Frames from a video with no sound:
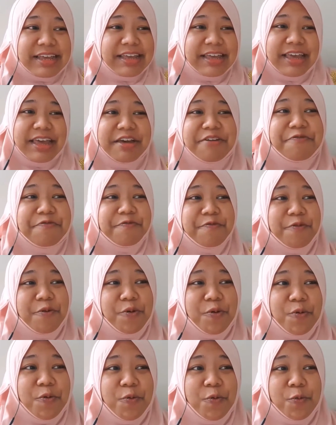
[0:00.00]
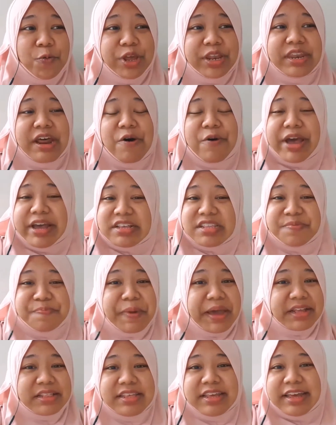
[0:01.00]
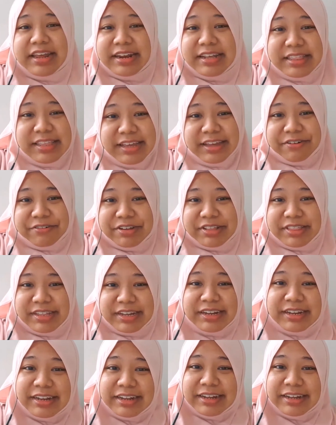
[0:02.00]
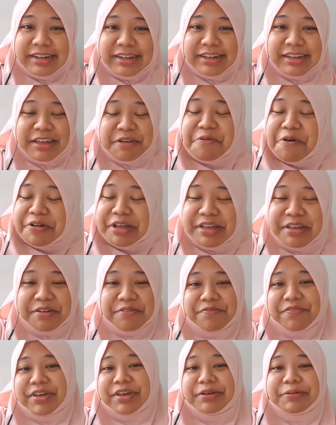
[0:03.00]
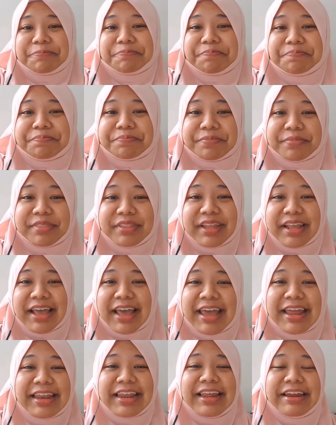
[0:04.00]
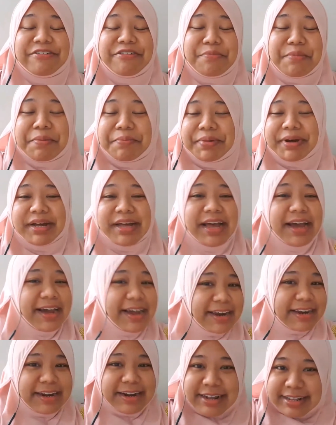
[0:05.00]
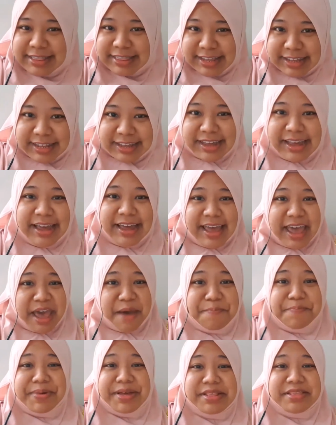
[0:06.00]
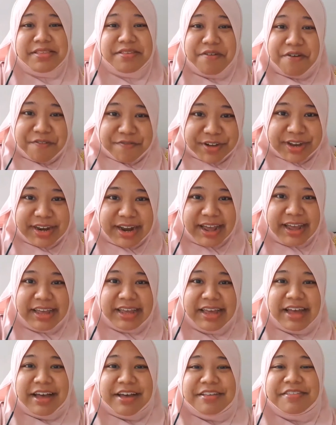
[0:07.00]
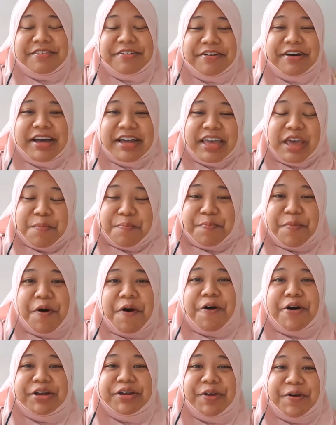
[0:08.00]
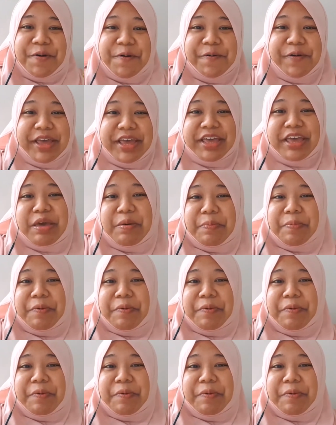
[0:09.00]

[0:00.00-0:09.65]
give without expecting anything in return. Keep on giving. And remember, nothing happens overnight. So keep on going, keep